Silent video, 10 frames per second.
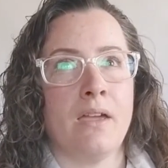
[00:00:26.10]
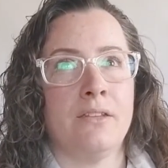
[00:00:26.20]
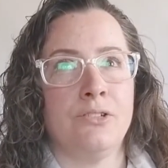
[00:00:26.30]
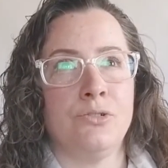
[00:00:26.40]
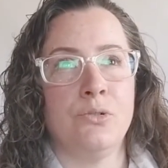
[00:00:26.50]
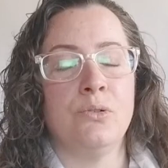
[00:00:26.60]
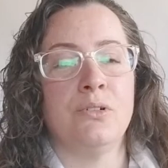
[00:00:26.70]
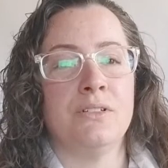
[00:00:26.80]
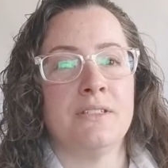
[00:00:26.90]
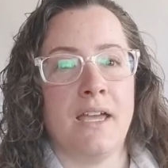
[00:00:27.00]
the
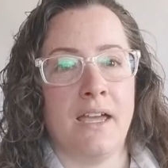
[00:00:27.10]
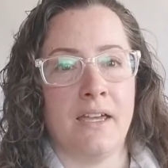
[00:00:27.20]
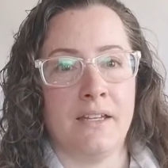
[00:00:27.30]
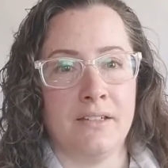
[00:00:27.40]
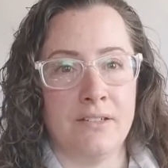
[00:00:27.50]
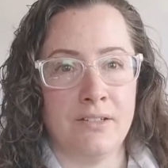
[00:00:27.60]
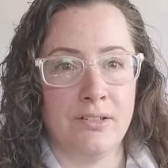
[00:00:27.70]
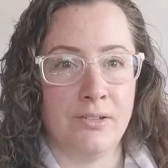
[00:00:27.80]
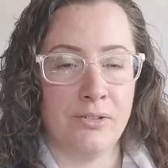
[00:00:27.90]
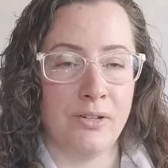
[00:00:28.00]
tools and
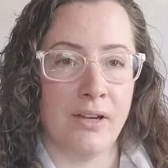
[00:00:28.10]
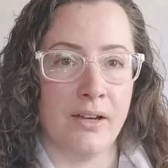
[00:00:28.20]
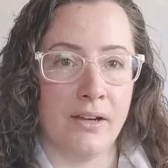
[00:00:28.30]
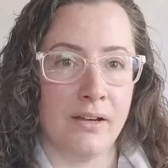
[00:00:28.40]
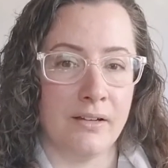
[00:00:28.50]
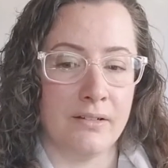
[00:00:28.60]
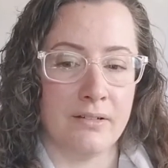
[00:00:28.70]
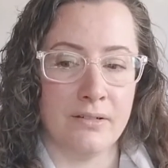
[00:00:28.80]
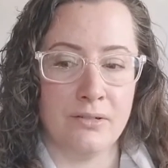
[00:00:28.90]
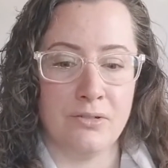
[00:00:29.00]

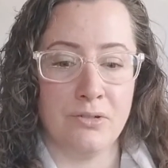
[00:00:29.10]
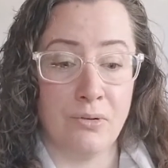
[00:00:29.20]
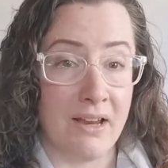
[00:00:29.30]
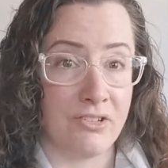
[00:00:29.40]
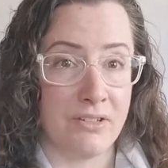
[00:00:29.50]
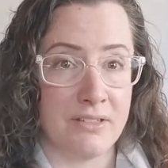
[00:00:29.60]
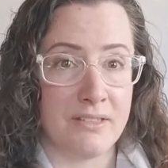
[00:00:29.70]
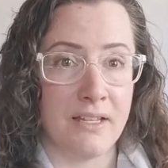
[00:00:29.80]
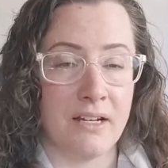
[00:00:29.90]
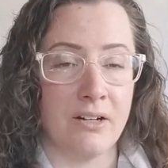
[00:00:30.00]
directions
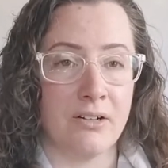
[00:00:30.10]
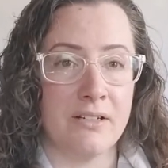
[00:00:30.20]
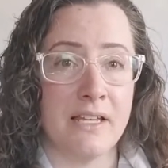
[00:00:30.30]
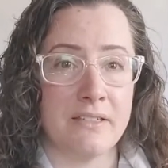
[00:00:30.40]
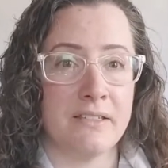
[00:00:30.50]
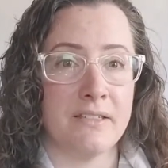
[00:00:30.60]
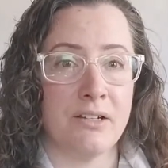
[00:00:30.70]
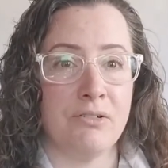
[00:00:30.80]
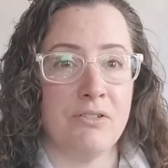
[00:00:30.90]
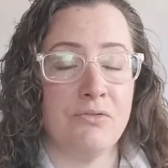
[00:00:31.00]
that are
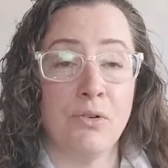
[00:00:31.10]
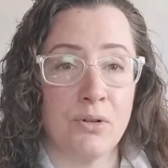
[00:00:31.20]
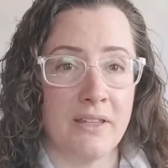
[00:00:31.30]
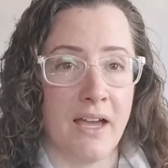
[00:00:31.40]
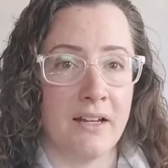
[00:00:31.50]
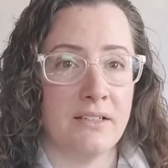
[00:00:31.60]
necessary for that.